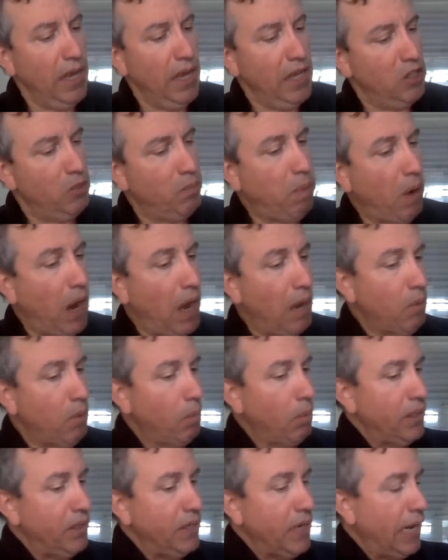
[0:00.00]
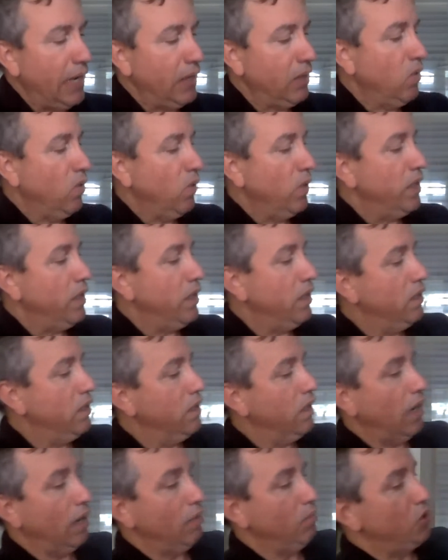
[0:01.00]
It's probably not going to,
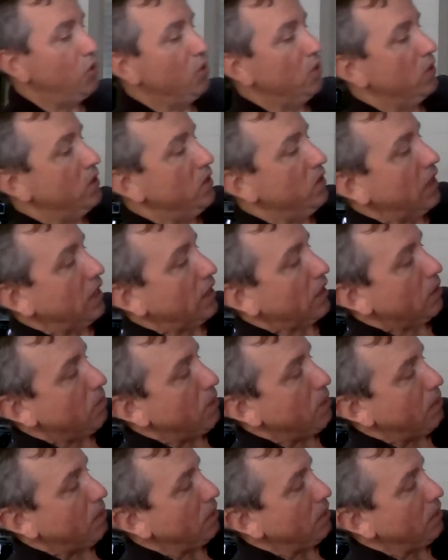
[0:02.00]
I'm sure you're not going to be